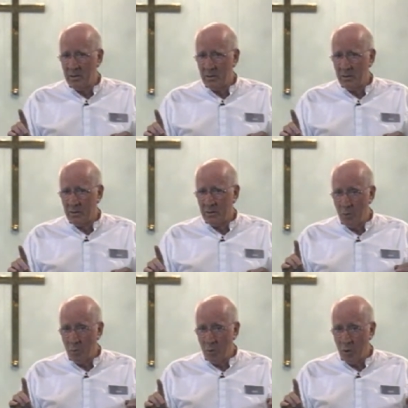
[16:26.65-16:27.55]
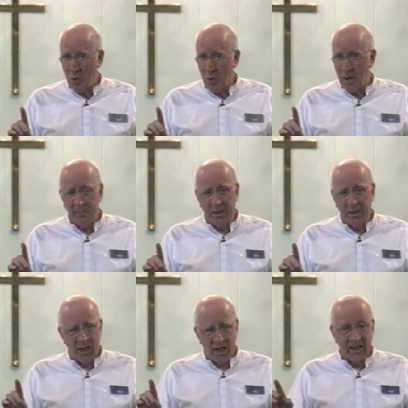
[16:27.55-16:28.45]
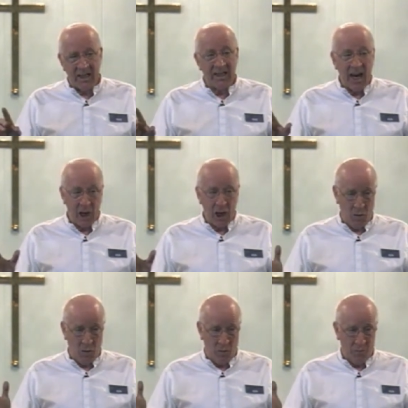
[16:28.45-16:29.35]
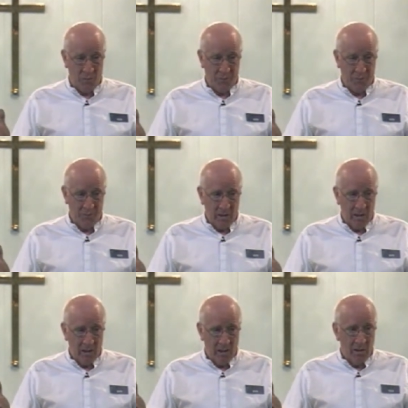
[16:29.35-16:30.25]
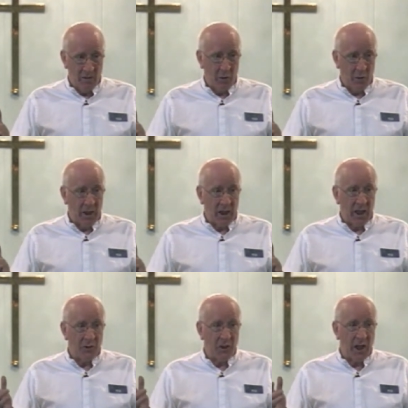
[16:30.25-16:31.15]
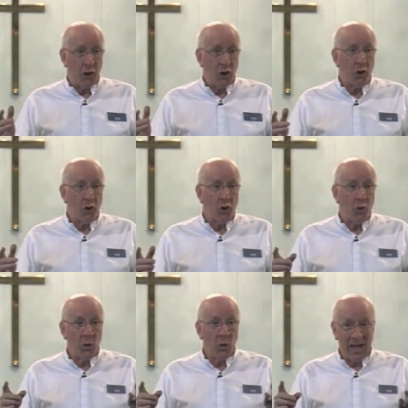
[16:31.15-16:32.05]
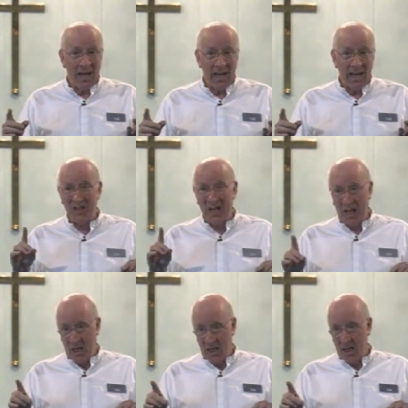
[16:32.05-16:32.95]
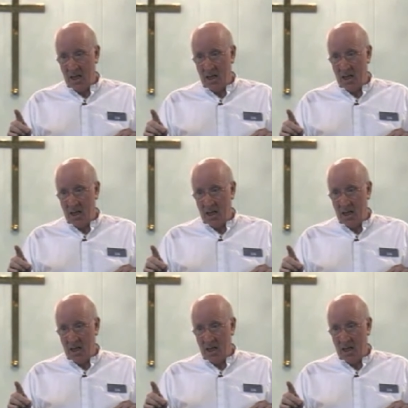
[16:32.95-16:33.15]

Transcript: someone is saying thank you for the gifts that you have sent.